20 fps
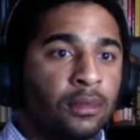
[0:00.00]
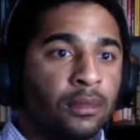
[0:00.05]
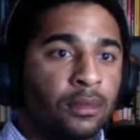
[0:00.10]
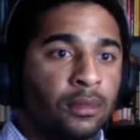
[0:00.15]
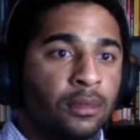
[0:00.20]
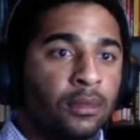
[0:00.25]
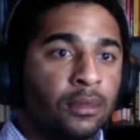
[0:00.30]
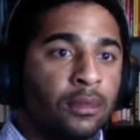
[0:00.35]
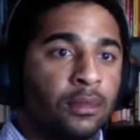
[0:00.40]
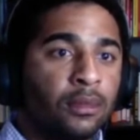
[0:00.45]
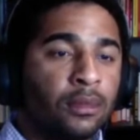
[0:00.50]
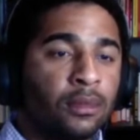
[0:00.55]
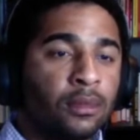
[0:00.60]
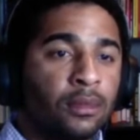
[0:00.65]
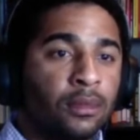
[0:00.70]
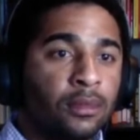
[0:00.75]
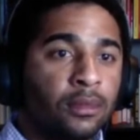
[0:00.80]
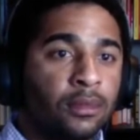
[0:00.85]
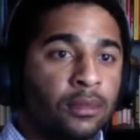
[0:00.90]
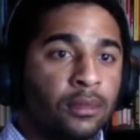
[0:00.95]

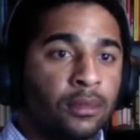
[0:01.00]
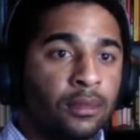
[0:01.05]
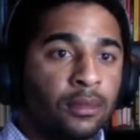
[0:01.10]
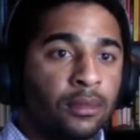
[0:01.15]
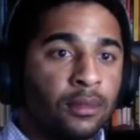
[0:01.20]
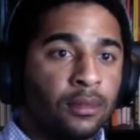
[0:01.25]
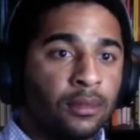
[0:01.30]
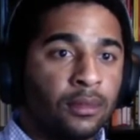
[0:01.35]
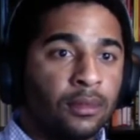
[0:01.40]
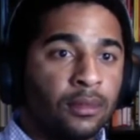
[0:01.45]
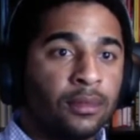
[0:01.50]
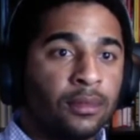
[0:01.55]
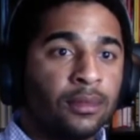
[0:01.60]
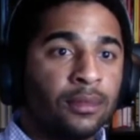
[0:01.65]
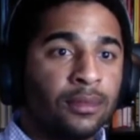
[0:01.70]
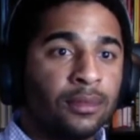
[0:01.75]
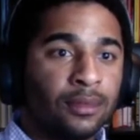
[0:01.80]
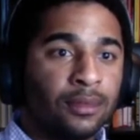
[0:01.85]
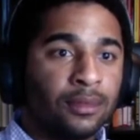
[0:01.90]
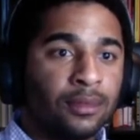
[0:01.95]

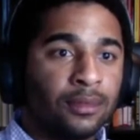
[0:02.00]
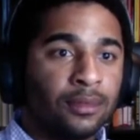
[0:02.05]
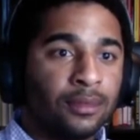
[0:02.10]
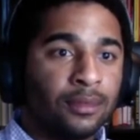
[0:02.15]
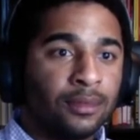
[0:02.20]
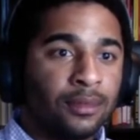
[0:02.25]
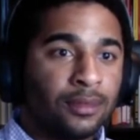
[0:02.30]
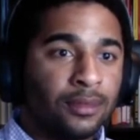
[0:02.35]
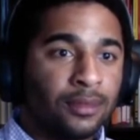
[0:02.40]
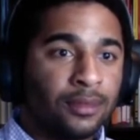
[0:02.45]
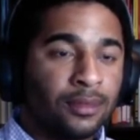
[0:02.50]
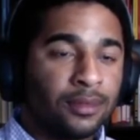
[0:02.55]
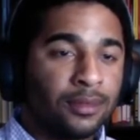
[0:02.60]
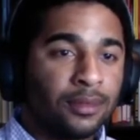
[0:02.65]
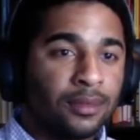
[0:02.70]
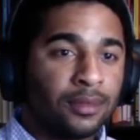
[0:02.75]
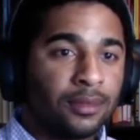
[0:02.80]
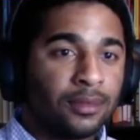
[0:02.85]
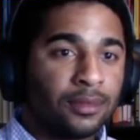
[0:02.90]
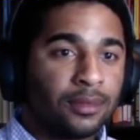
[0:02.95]

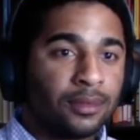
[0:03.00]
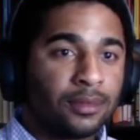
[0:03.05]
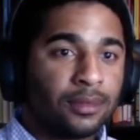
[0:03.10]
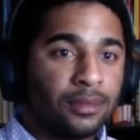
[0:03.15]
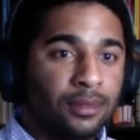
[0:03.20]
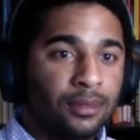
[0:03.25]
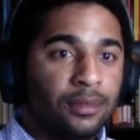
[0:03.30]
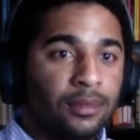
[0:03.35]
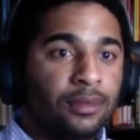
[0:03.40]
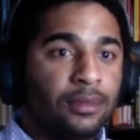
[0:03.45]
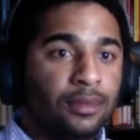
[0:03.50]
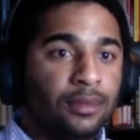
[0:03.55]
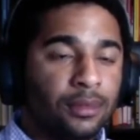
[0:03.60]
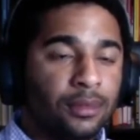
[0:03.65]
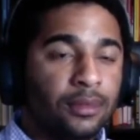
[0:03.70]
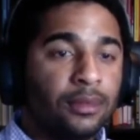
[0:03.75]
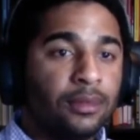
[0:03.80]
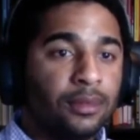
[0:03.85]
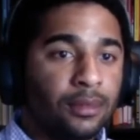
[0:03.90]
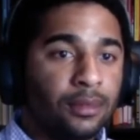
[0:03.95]

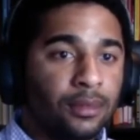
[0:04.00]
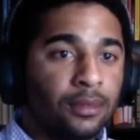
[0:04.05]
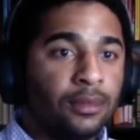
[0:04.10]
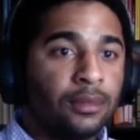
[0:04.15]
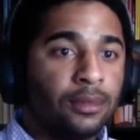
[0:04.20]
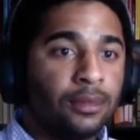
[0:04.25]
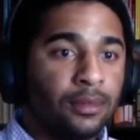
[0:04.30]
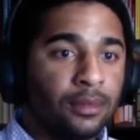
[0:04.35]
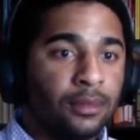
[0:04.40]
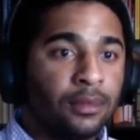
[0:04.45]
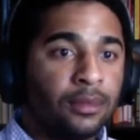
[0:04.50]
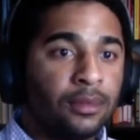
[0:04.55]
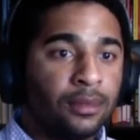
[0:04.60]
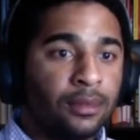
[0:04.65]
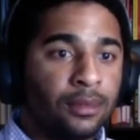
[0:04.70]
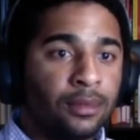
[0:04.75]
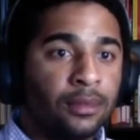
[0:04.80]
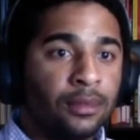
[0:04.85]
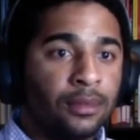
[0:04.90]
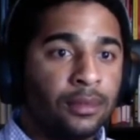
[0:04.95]

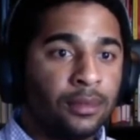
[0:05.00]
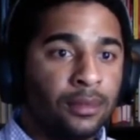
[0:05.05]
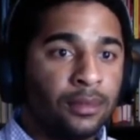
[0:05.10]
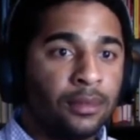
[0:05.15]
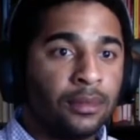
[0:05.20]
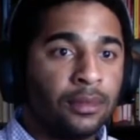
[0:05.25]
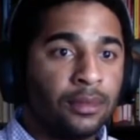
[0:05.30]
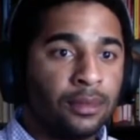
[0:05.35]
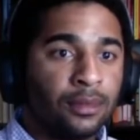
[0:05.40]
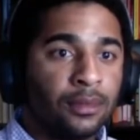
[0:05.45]
(silent)